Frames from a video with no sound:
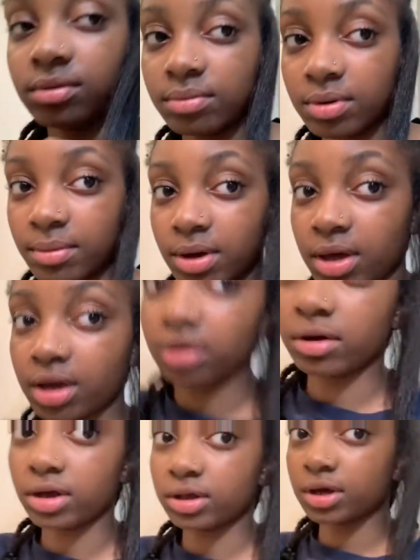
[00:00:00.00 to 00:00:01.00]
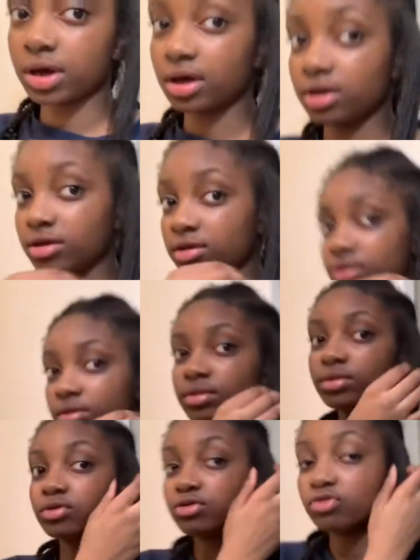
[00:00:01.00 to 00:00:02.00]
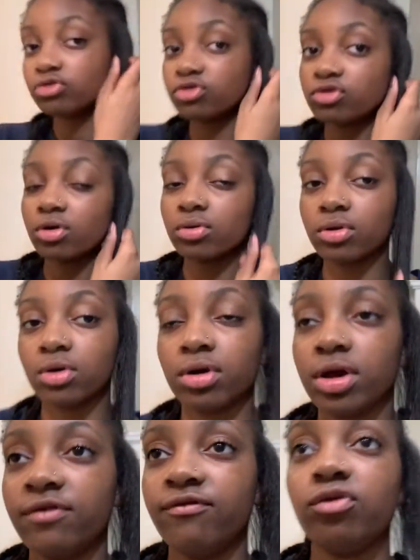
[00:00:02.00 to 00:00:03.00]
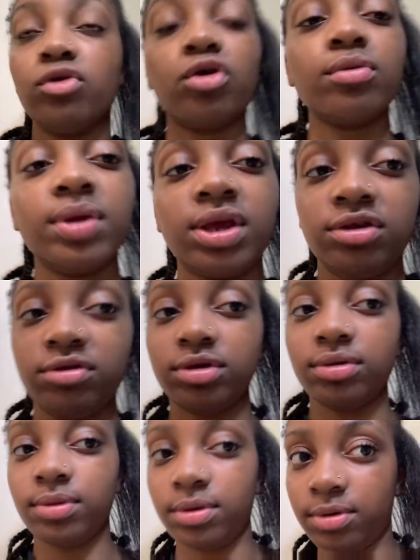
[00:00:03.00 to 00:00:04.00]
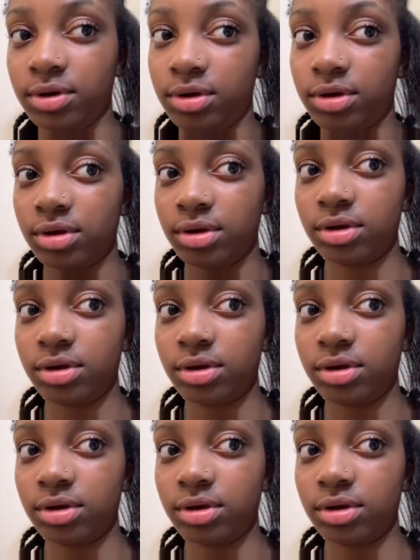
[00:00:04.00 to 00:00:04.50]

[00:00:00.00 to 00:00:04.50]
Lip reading: But my hair has gotten so long. If you know me and you see me in person,